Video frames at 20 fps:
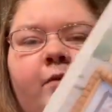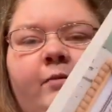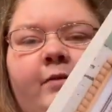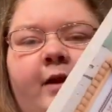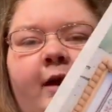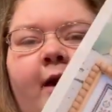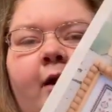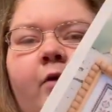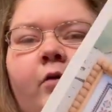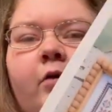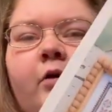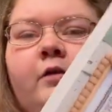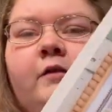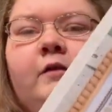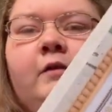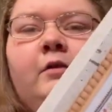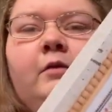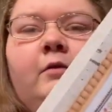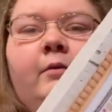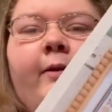the Acorns
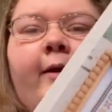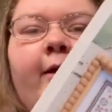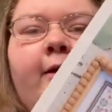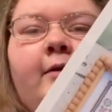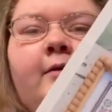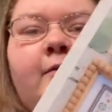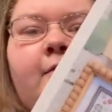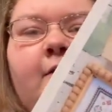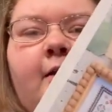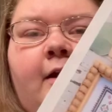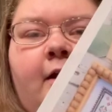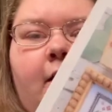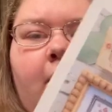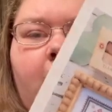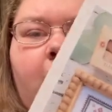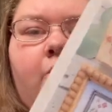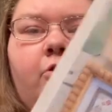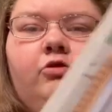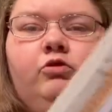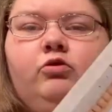and Threads, like
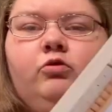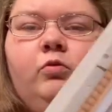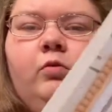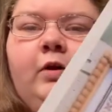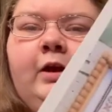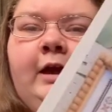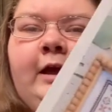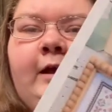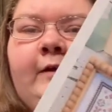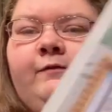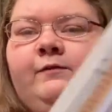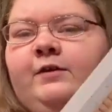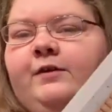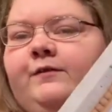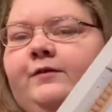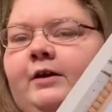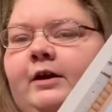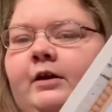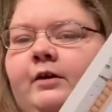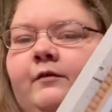
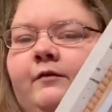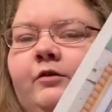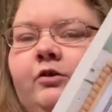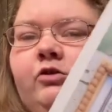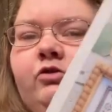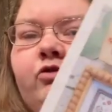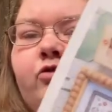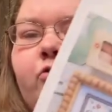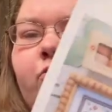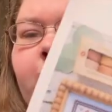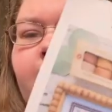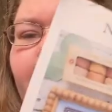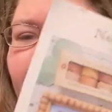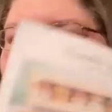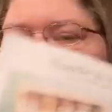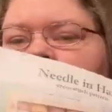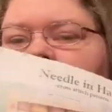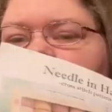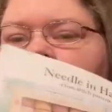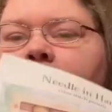25th
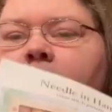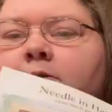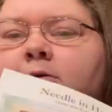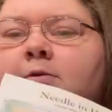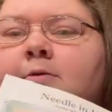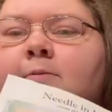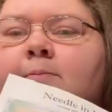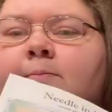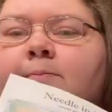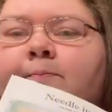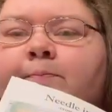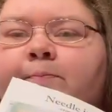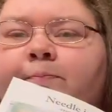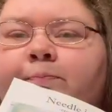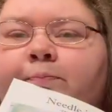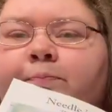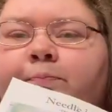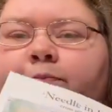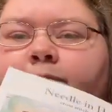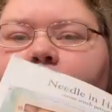anniversary.
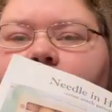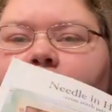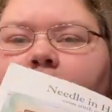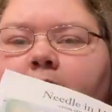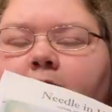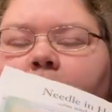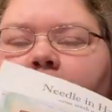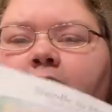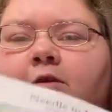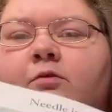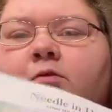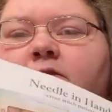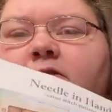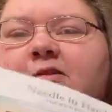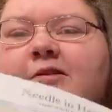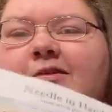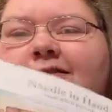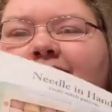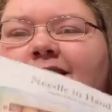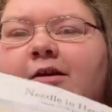This was
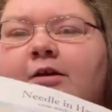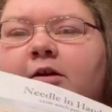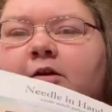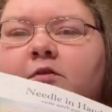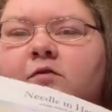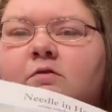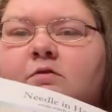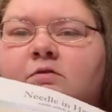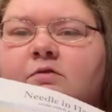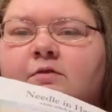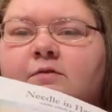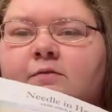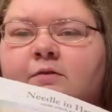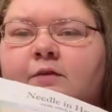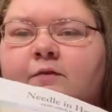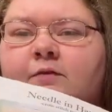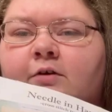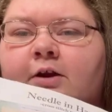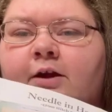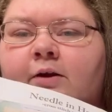designed exclusively
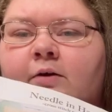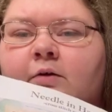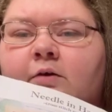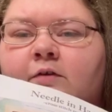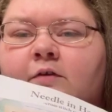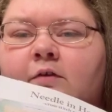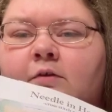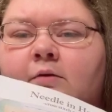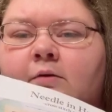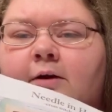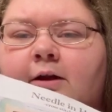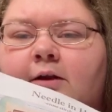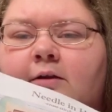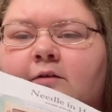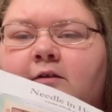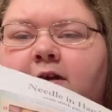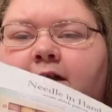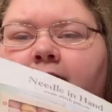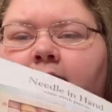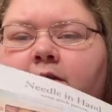for Acorns and Threads.
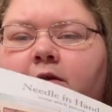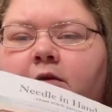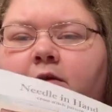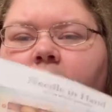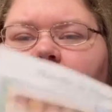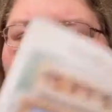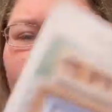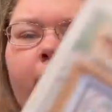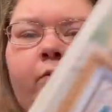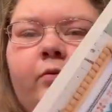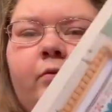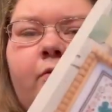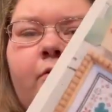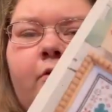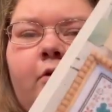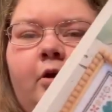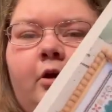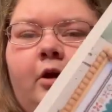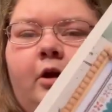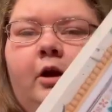I don't
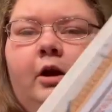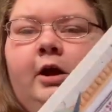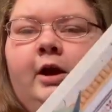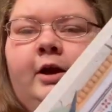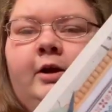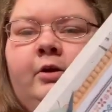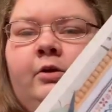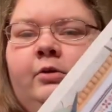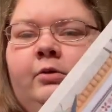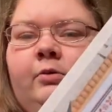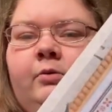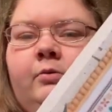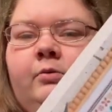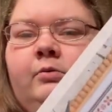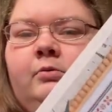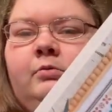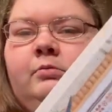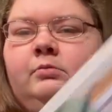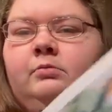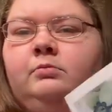
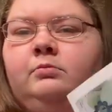know